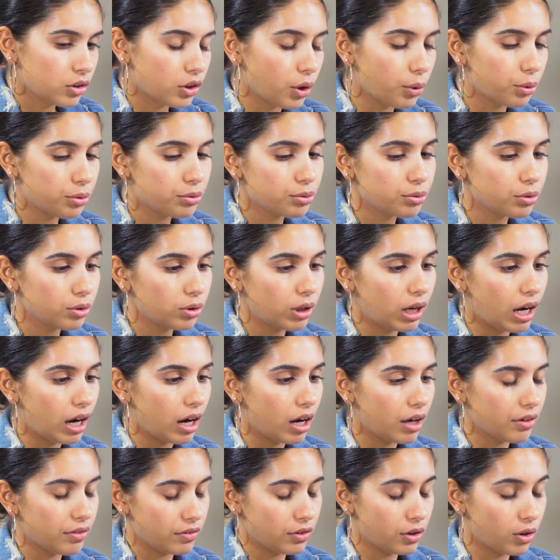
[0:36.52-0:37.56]
go through,
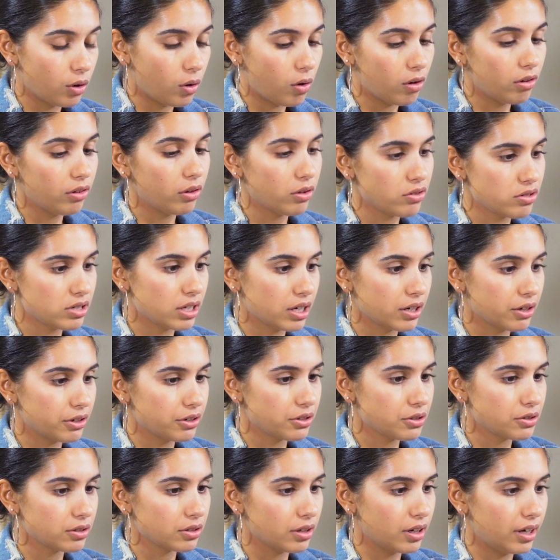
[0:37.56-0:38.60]
all those
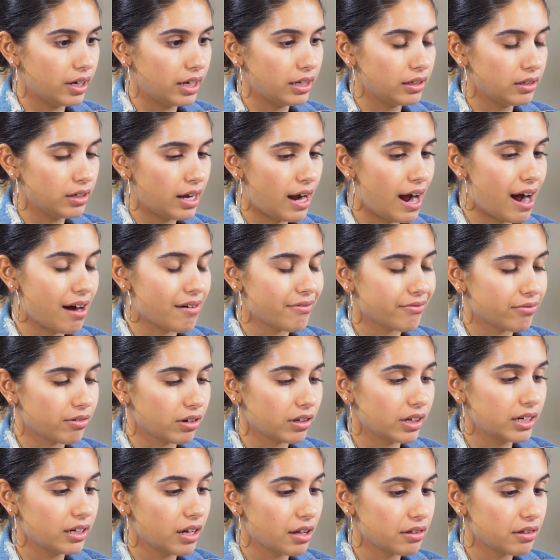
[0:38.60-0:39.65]
years and have really